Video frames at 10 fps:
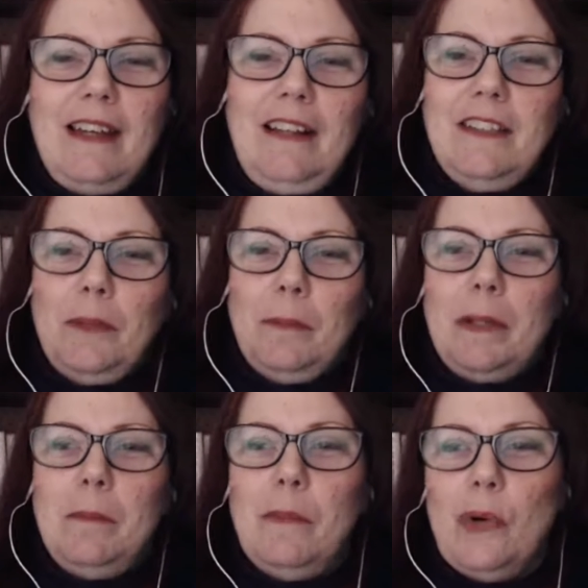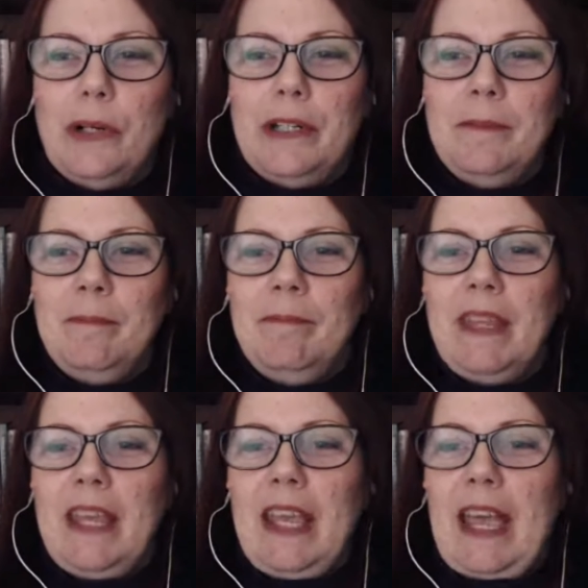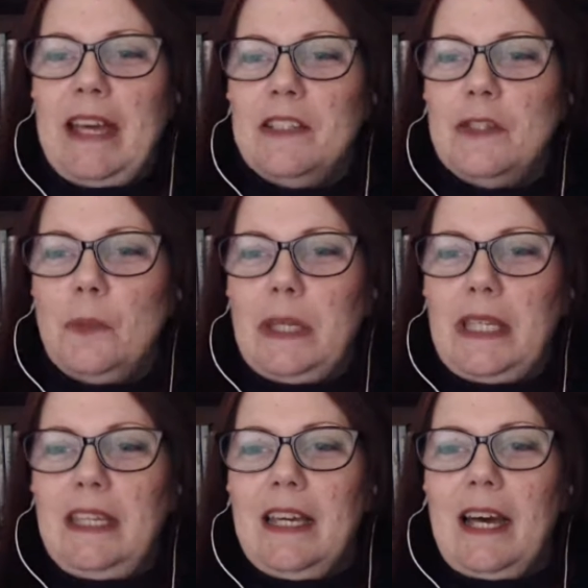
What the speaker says: a little bit more as we